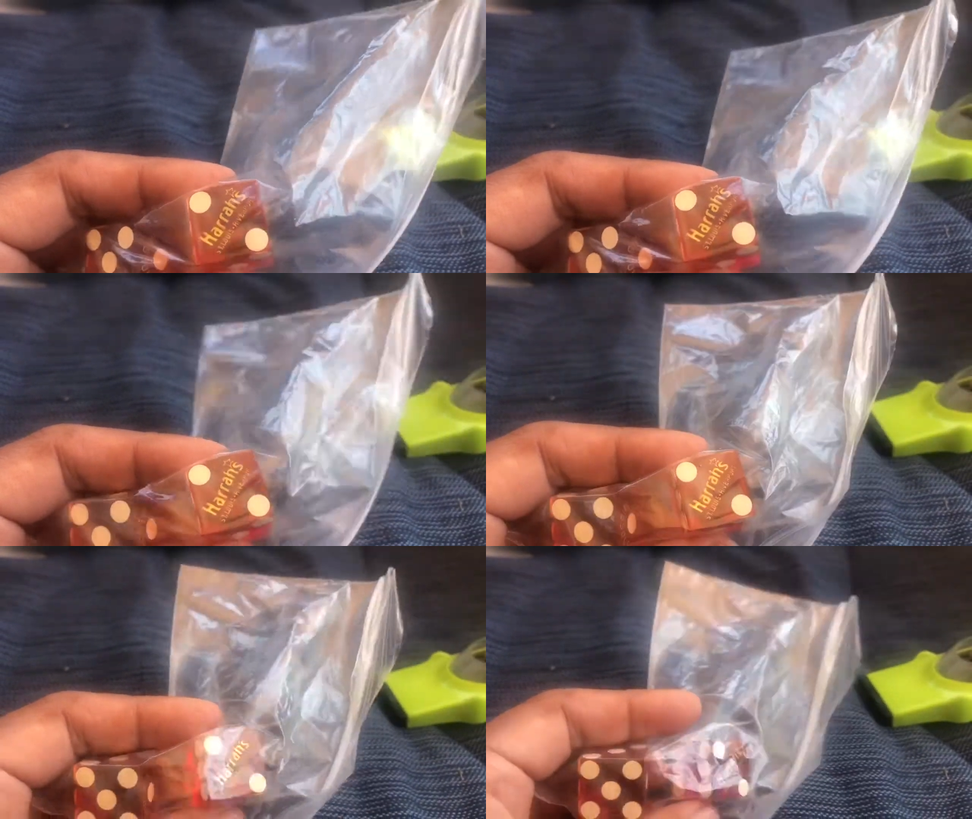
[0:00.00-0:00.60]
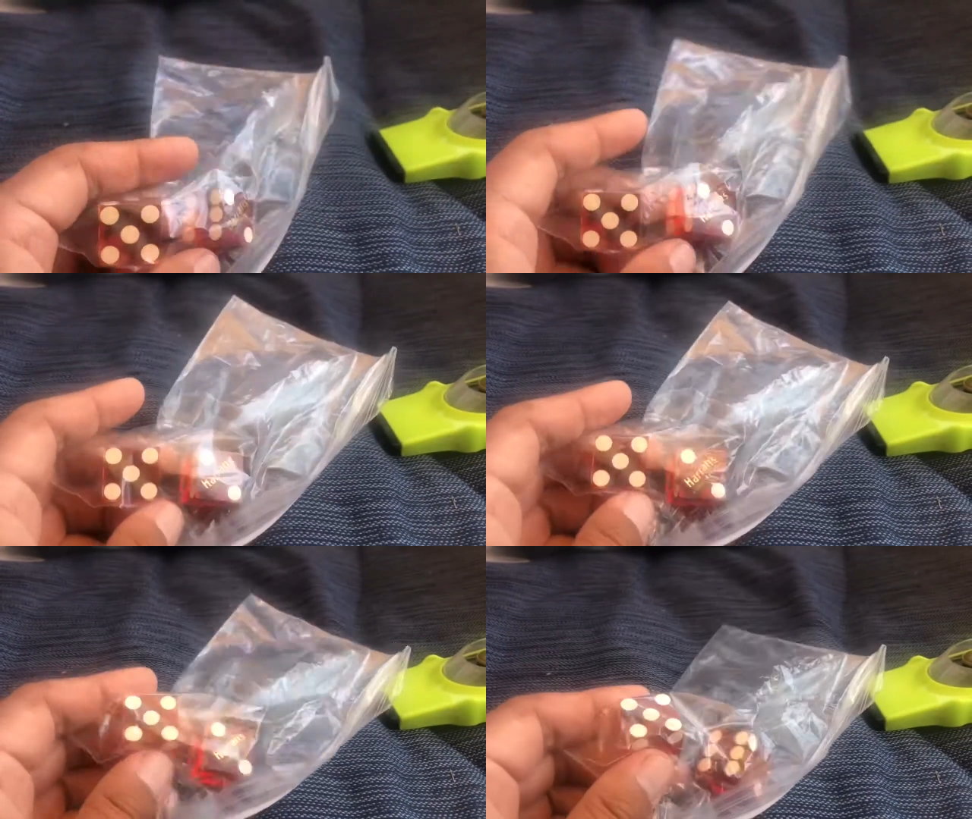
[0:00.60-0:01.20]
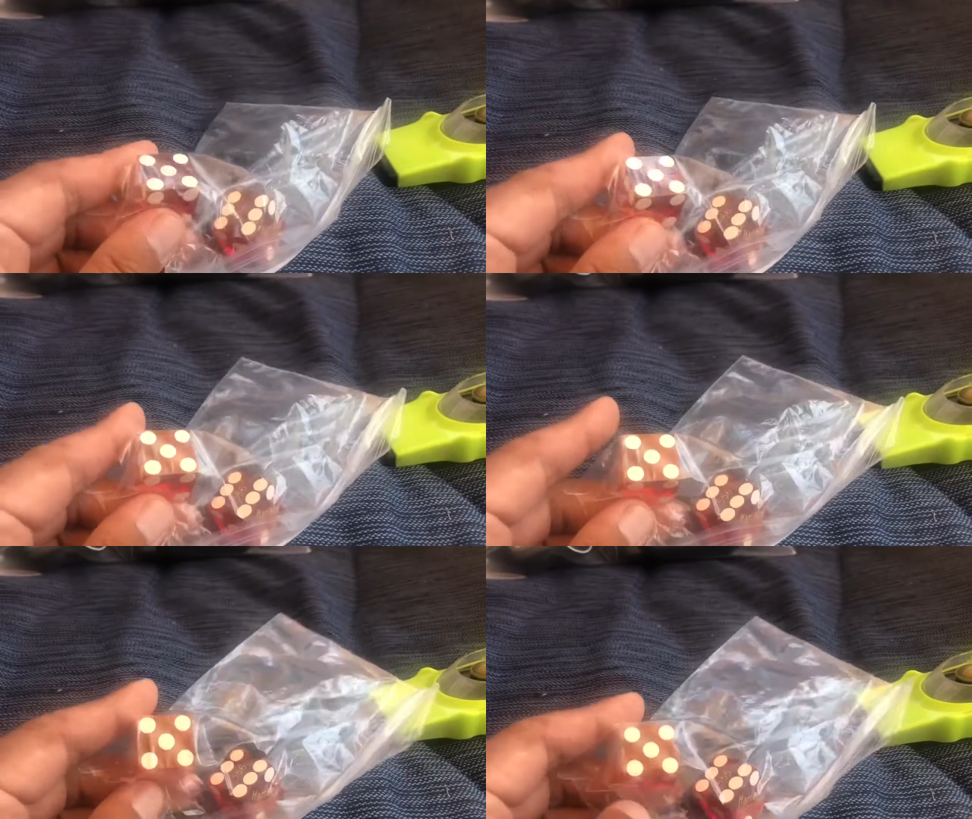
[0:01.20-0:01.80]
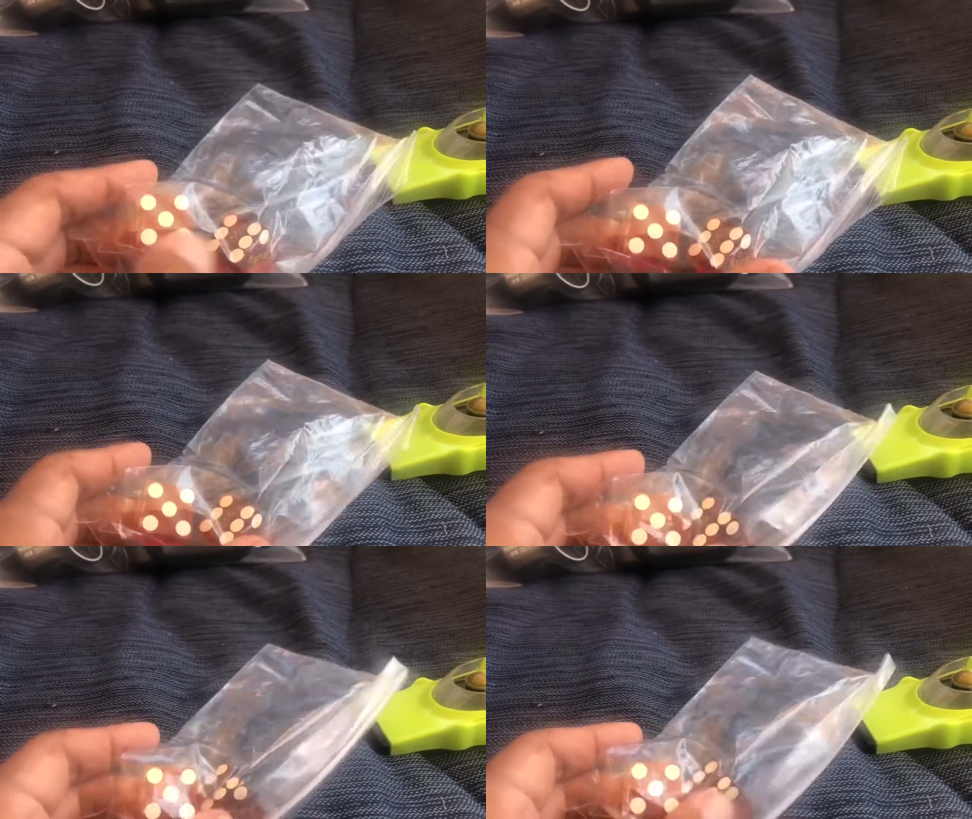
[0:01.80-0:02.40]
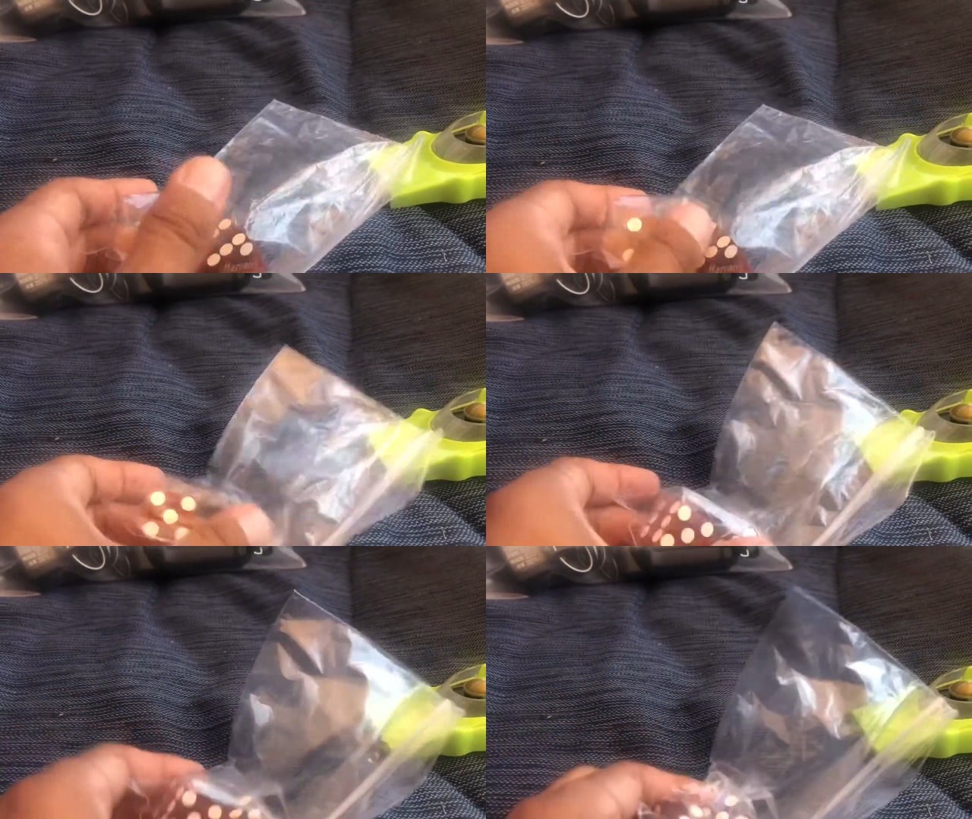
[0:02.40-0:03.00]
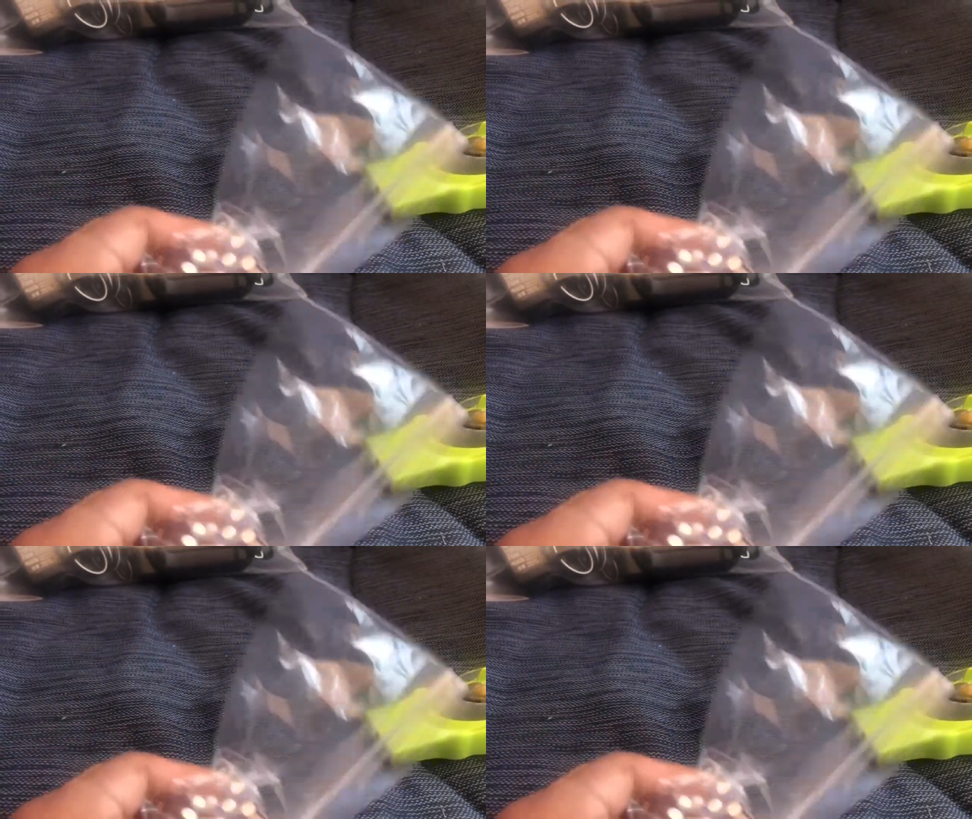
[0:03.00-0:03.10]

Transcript: Nobody's mouth can be seen.